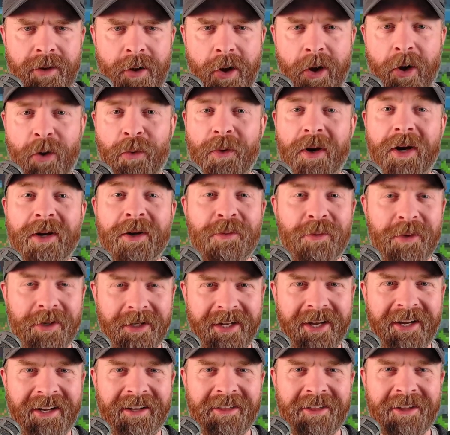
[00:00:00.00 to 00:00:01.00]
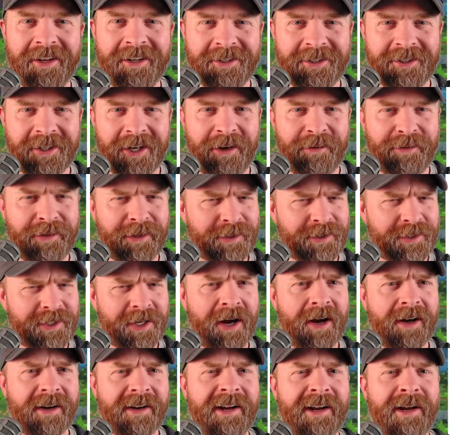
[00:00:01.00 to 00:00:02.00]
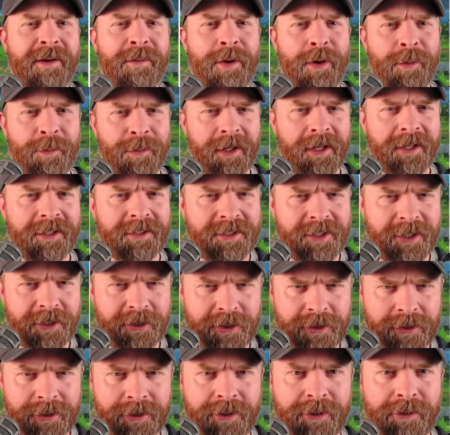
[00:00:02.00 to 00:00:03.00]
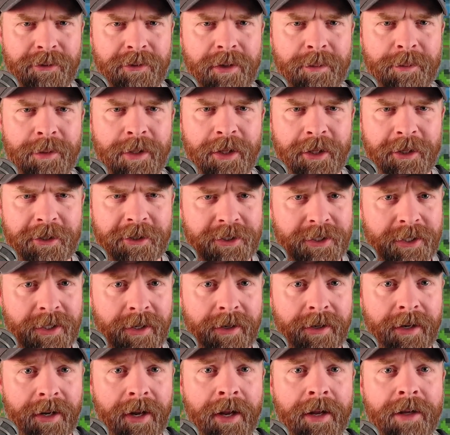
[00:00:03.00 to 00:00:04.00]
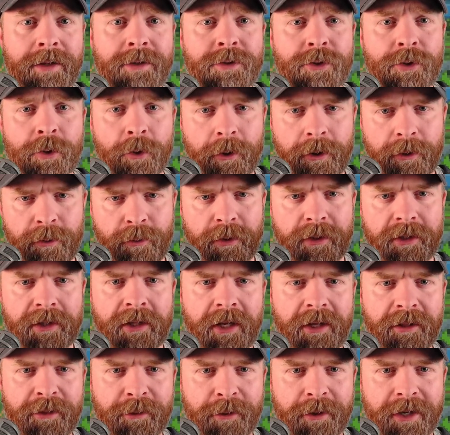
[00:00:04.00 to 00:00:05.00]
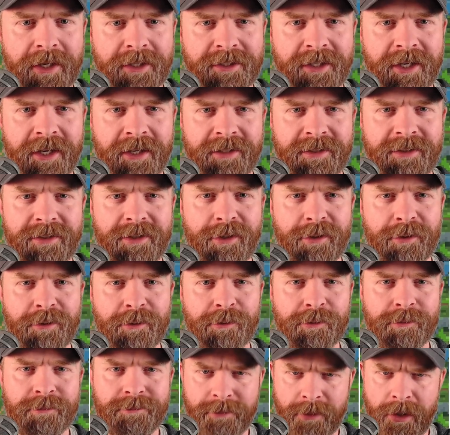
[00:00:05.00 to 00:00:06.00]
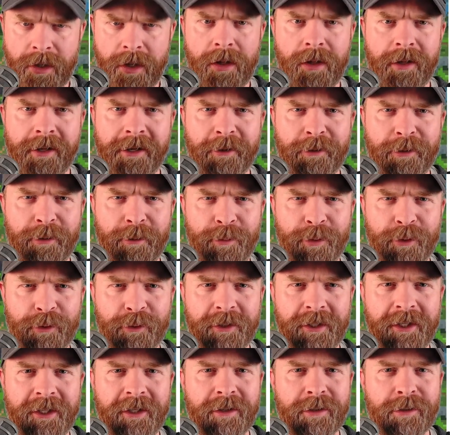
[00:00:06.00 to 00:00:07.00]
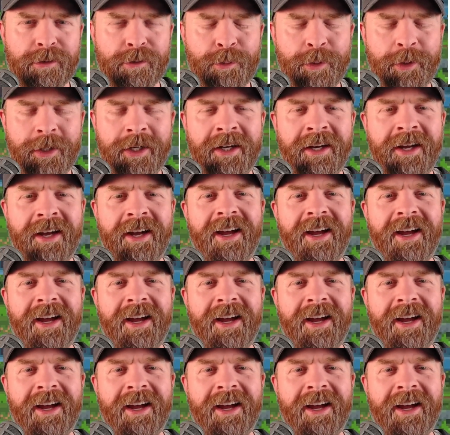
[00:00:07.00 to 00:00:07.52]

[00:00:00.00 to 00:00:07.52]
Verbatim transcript: Alright, we'll kick things off here talking about PlayStation two emulation on Android with AetherSX two. All hail the blue cube.